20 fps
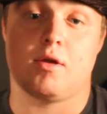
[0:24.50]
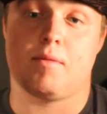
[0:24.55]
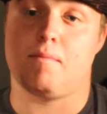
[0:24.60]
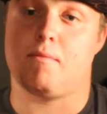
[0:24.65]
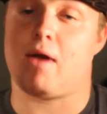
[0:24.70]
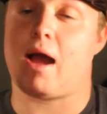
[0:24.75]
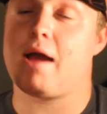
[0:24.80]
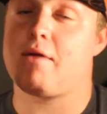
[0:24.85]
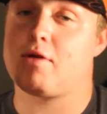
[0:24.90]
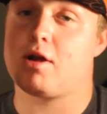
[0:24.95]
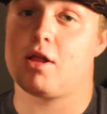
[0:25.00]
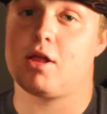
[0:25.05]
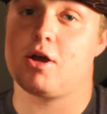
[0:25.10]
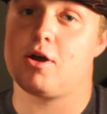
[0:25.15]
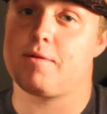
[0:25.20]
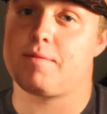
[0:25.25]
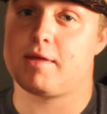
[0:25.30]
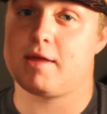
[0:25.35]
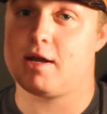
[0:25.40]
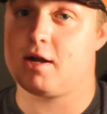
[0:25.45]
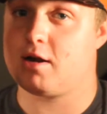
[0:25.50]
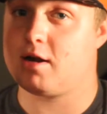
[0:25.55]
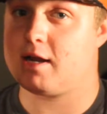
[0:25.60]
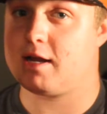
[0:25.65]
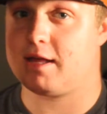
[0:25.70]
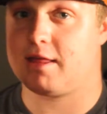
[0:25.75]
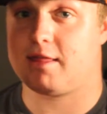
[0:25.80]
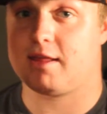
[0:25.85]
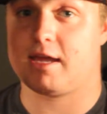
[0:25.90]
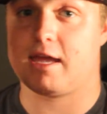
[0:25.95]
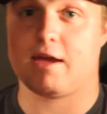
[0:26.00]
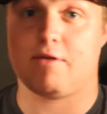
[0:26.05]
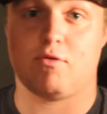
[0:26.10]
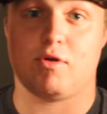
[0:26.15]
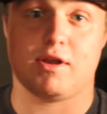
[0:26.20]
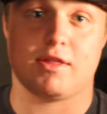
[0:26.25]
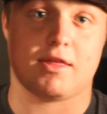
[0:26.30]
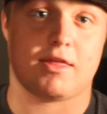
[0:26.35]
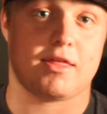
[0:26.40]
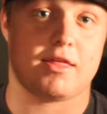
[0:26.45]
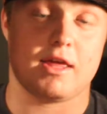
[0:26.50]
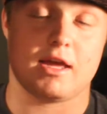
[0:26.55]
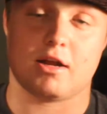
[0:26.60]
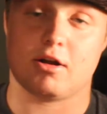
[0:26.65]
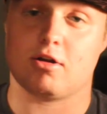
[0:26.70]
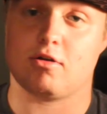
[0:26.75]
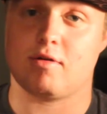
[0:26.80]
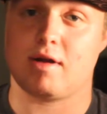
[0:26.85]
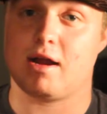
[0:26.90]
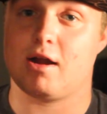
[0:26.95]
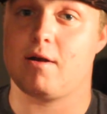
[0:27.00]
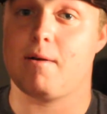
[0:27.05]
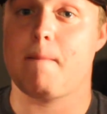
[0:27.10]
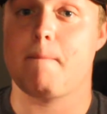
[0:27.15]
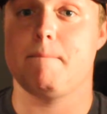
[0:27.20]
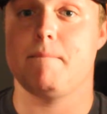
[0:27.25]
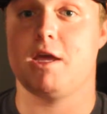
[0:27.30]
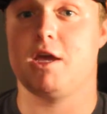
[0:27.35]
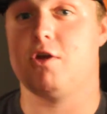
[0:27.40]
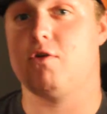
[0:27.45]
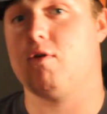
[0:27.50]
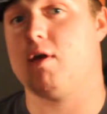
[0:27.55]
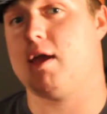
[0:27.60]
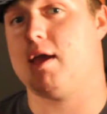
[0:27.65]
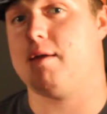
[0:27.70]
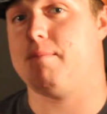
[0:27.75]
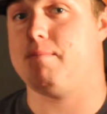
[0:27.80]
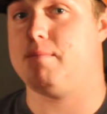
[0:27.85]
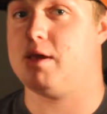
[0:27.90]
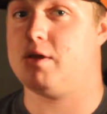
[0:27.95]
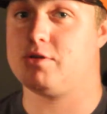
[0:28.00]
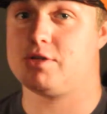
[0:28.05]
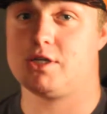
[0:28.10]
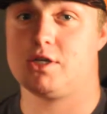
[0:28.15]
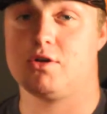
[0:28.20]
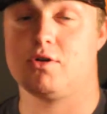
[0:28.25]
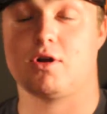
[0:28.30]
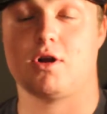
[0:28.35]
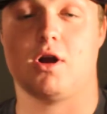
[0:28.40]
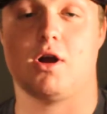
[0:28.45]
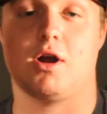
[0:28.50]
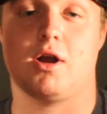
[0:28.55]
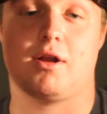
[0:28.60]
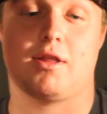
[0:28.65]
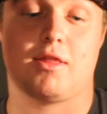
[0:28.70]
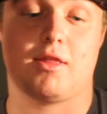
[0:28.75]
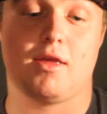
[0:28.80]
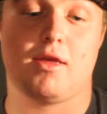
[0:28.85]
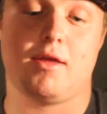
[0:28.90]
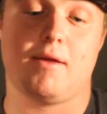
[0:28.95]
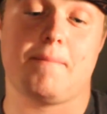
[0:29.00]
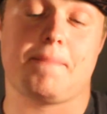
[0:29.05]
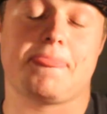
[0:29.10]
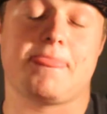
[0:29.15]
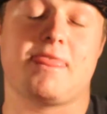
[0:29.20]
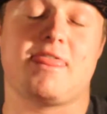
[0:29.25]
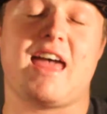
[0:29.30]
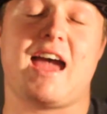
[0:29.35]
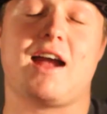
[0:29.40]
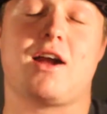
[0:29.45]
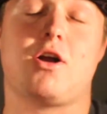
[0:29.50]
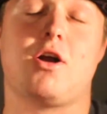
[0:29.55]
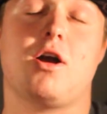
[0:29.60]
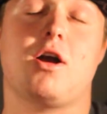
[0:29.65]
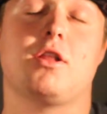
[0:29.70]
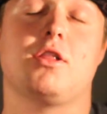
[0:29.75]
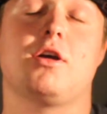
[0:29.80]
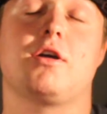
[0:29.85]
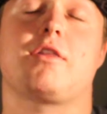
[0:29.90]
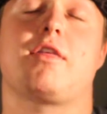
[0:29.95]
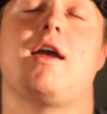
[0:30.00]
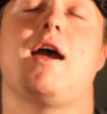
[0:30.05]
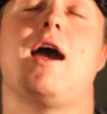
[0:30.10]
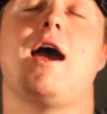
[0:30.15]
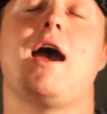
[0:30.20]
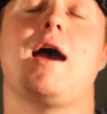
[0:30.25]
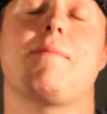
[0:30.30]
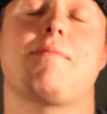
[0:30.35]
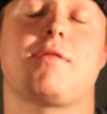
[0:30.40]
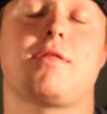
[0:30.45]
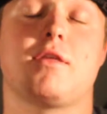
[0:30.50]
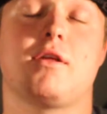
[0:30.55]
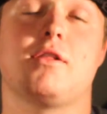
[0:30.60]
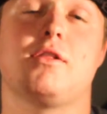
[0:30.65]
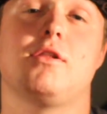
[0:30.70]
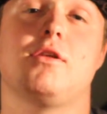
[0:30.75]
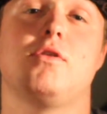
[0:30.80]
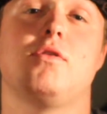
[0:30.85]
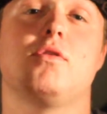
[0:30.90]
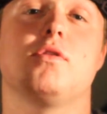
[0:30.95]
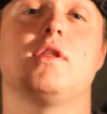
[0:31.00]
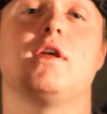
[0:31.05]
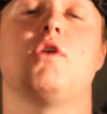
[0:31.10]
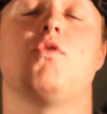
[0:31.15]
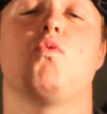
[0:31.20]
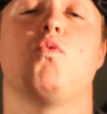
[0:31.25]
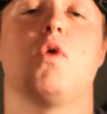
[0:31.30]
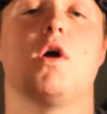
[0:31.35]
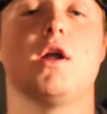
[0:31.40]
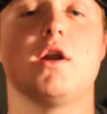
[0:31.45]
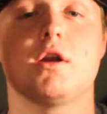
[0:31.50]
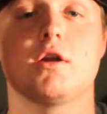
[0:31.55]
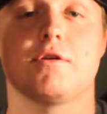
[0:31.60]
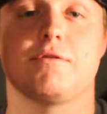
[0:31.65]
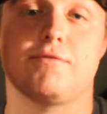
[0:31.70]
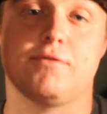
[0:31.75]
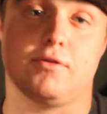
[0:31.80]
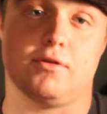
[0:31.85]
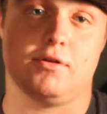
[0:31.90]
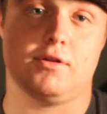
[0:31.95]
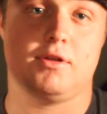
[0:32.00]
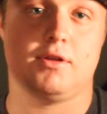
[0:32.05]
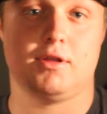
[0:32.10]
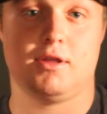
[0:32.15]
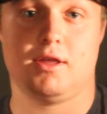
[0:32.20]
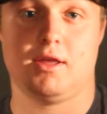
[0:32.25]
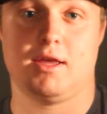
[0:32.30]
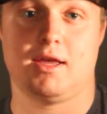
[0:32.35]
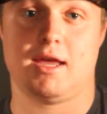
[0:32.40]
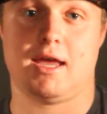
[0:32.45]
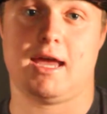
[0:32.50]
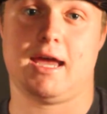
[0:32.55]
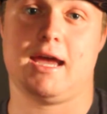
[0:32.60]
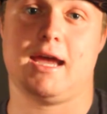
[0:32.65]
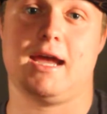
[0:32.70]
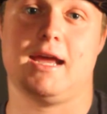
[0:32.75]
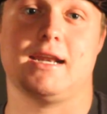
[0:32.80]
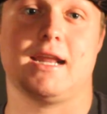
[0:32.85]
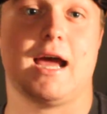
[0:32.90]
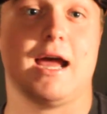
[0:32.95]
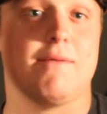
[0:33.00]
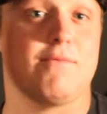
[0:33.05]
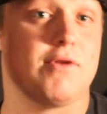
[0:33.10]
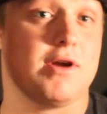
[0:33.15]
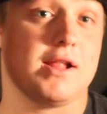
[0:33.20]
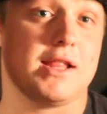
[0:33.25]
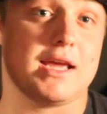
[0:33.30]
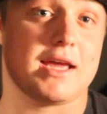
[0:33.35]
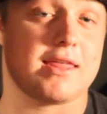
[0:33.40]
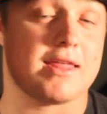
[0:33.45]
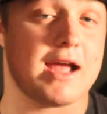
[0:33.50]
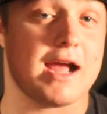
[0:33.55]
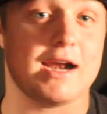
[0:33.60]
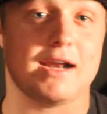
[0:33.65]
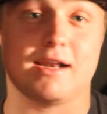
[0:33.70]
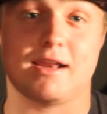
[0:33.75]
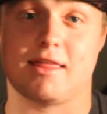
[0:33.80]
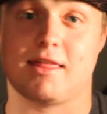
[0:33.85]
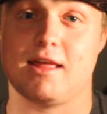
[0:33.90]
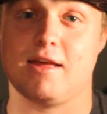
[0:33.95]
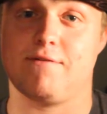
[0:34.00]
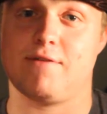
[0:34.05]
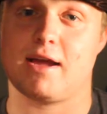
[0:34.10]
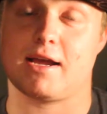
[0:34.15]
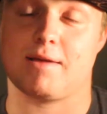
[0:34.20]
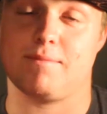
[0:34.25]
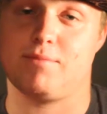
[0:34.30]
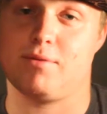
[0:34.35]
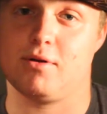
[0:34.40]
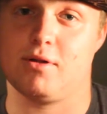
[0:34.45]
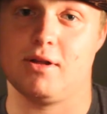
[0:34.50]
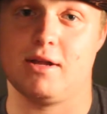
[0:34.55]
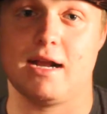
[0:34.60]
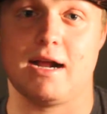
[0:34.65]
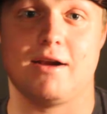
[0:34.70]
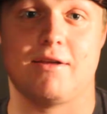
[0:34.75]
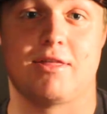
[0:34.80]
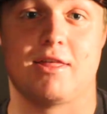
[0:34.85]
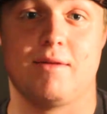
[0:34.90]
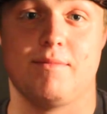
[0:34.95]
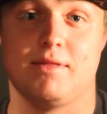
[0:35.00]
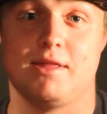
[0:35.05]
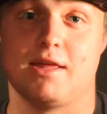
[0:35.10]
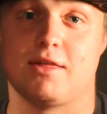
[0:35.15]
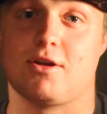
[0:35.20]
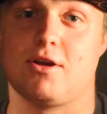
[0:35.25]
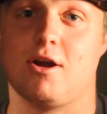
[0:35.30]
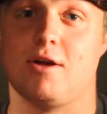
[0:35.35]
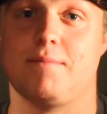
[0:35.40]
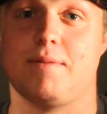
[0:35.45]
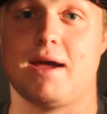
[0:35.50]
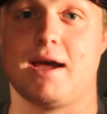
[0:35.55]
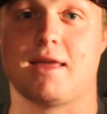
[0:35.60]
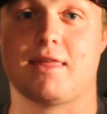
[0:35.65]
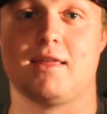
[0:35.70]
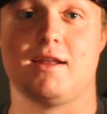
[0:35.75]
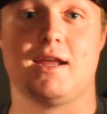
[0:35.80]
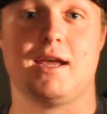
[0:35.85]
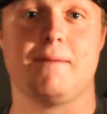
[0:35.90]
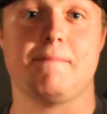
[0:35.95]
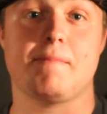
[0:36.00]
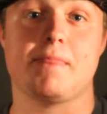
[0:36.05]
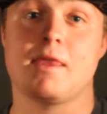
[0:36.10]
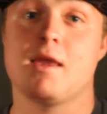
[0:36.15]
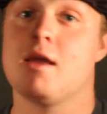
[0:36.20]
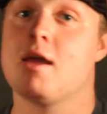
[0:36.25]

My real hopes here is to get one of the secret rare Mew and Mewtwo card. That card looks absolutely wonderful, and I'm really excited to see if I can pull it out of some of these card packs today.